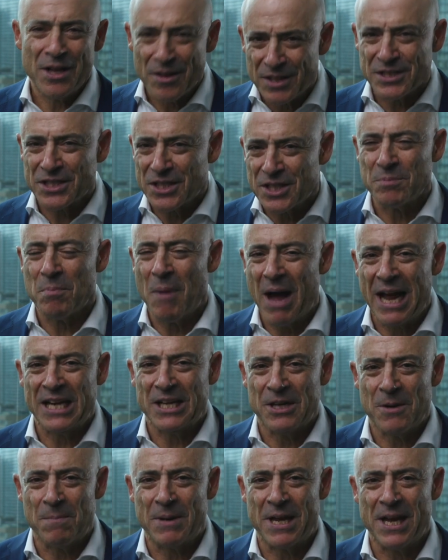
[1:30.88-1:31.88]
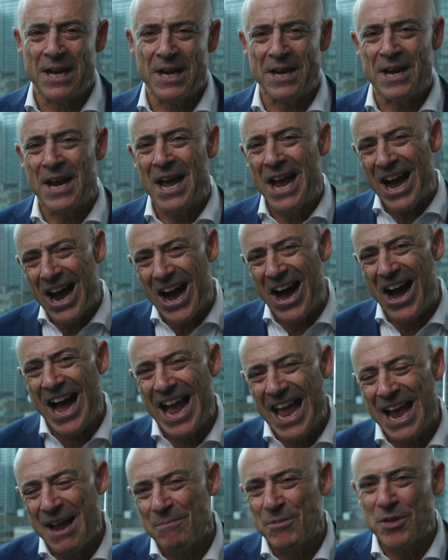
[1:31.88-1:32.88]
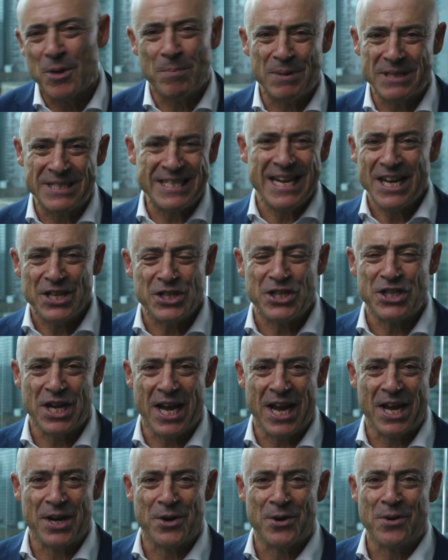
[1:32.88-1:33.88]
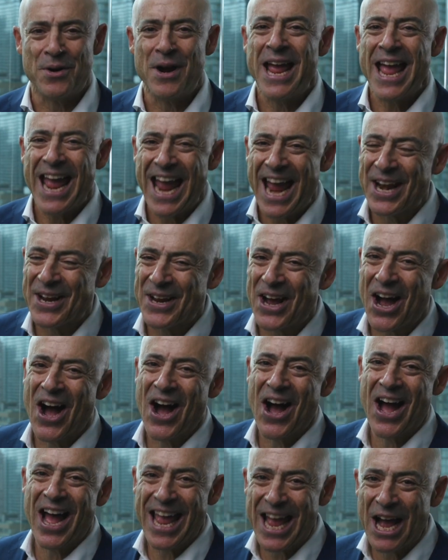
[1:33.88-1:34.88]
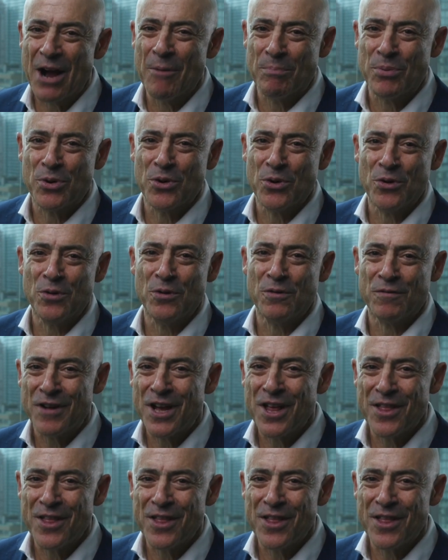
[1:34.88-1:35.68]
This is Mike Lipkin. I am the potentiator and I approve